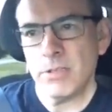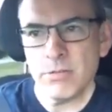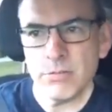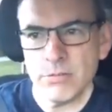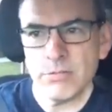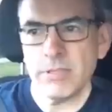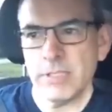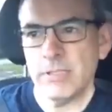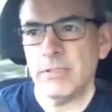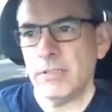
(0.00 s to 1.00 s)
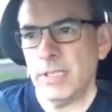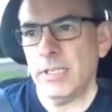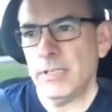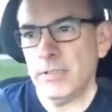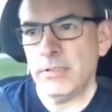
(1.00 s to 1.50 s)
I found
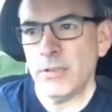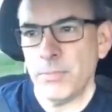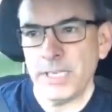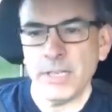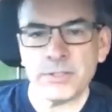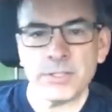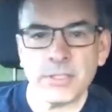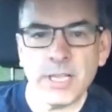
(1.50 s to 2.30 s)
you, and